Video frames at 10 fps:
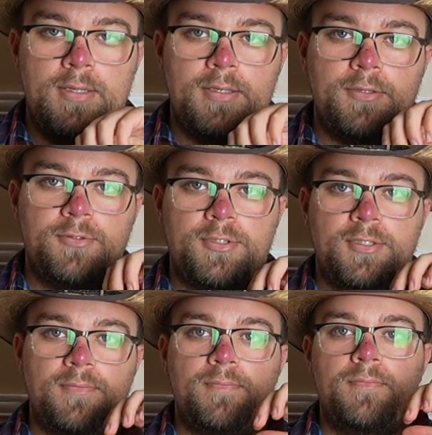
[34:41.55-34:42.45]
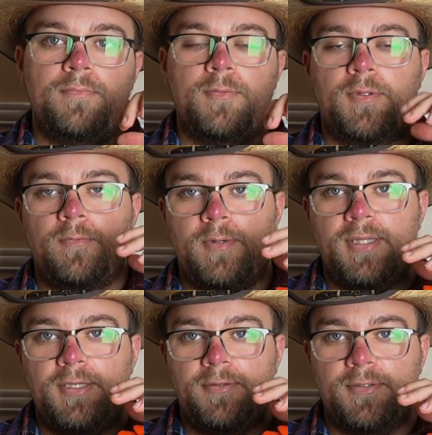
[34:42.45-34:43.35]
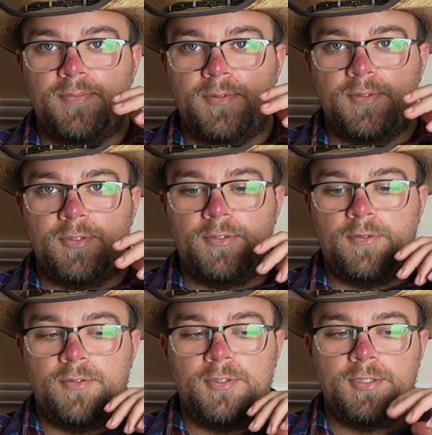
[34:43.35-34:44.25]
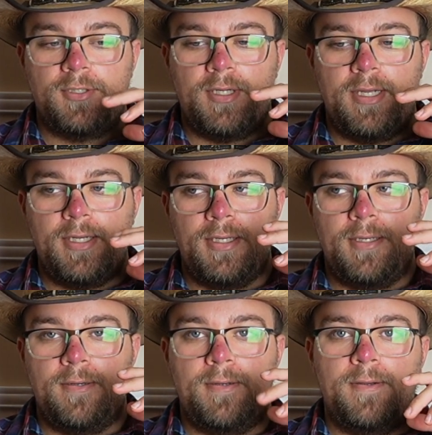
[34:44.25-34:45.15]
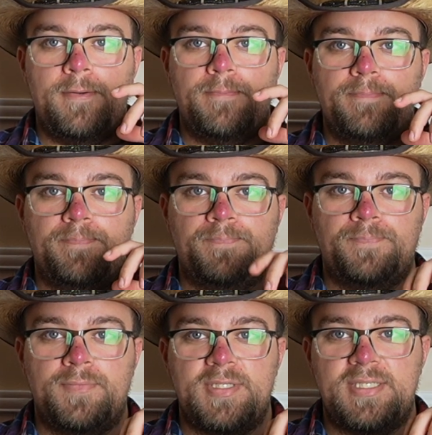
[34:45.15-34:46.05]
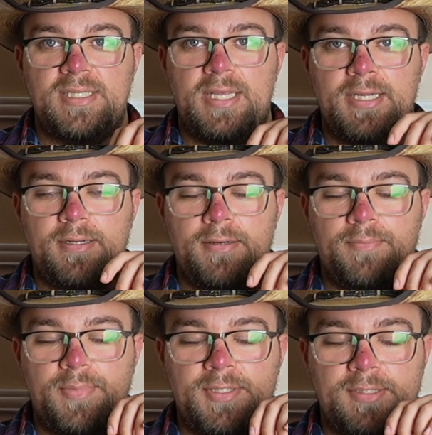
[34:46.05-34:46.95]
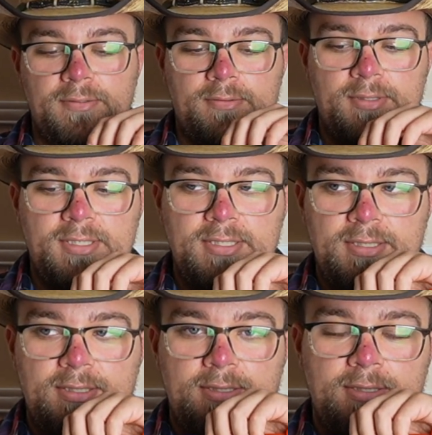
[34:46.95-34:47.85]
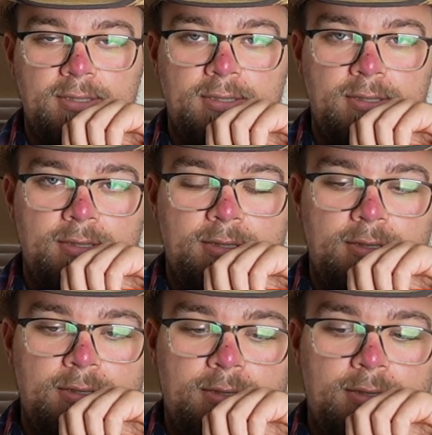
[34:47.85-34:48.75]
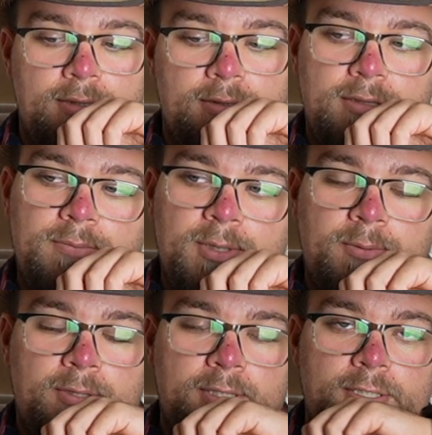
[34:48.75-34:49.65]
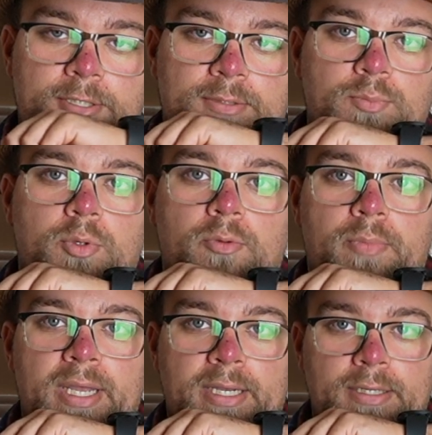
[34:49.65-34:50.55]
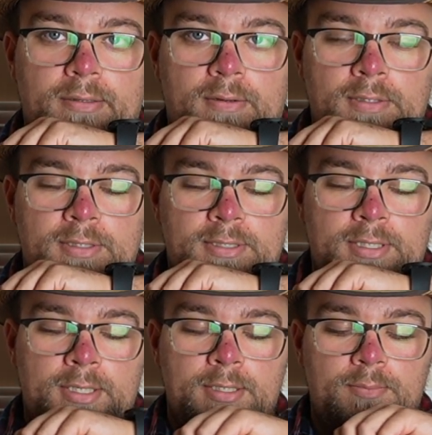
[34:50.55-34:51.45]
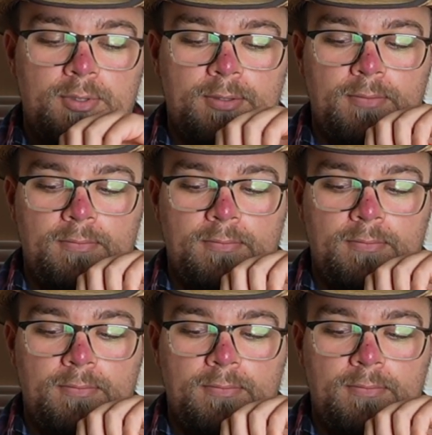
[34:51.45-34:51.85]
usually with the way that you're supposed to charge a slide on a pistol is some people like to just pull back on the slide, but